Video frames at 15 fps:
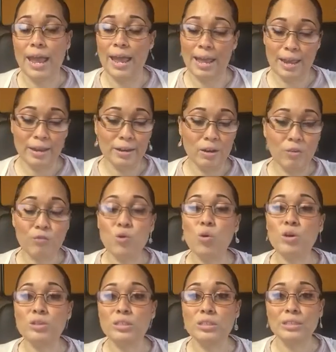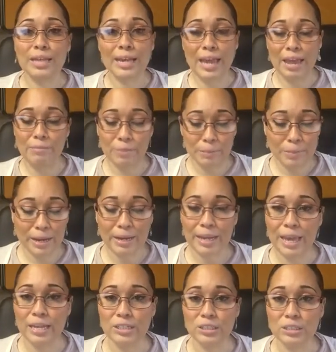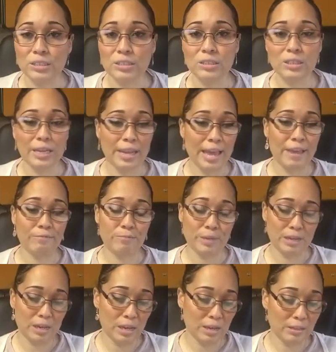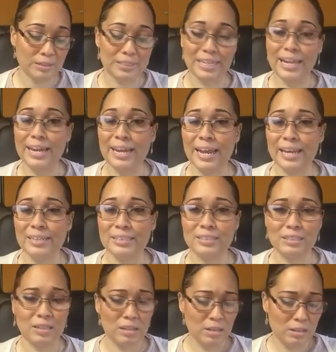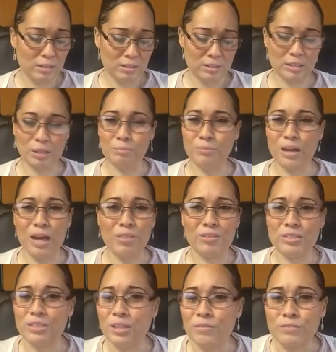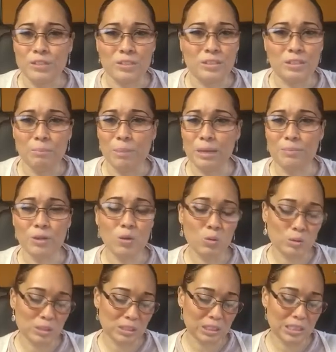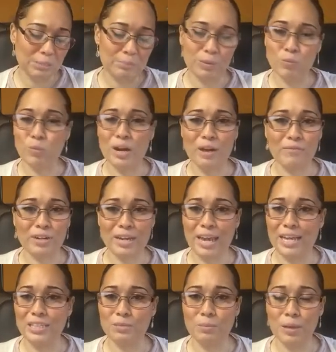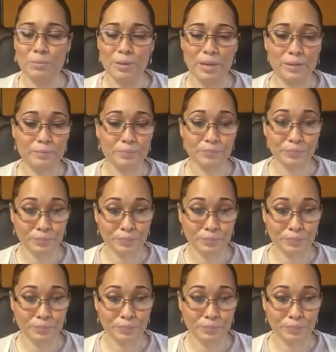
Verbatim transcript: and of course they gave me medications they gave me xanax some other stuff to, to make me go to sleep and whatever the case may be